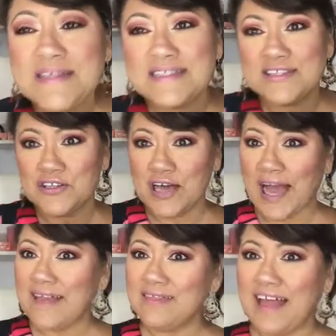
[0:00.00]
It's,
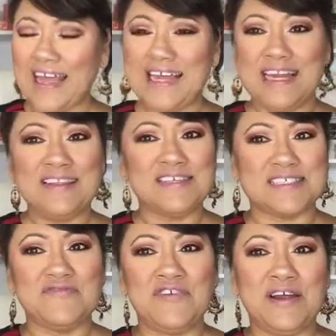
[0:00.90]
I like it. It
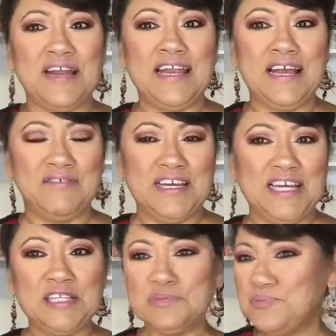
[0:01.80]
looks very
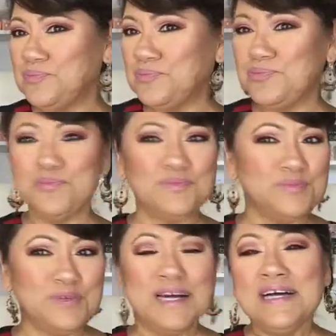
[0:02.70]
lovely.
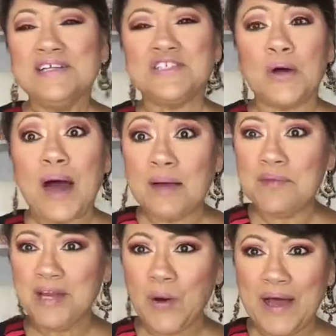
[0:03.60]
So I'm
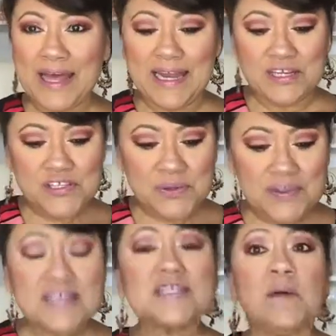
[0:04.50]
going to go ahead and do
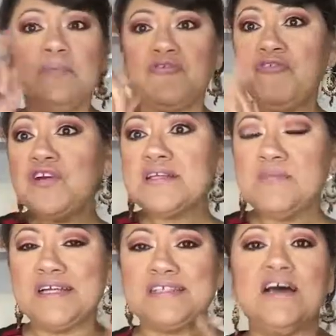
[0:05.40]
this, but first I'm
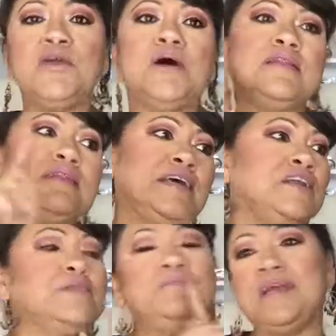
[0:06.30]
going to tell you a
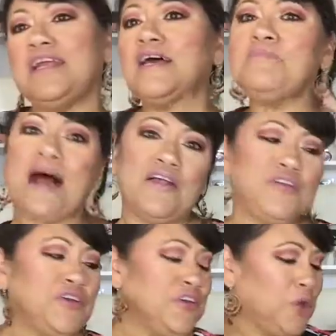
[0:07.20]
little bit about
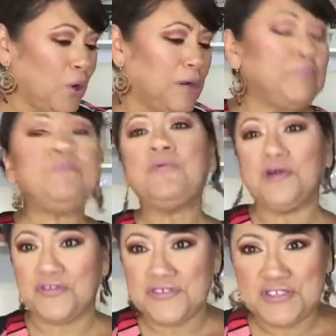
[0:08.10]
your
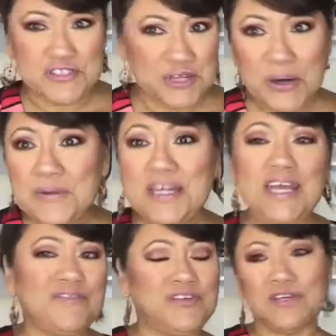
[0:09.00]
birthstone,
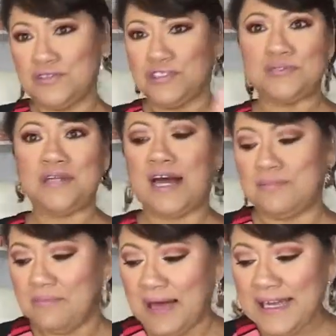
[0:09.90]
if you do
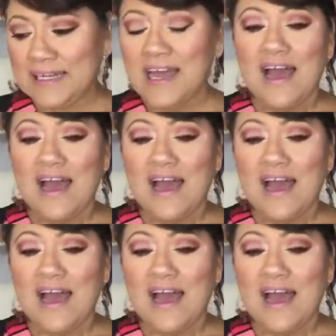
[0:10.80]
not mind.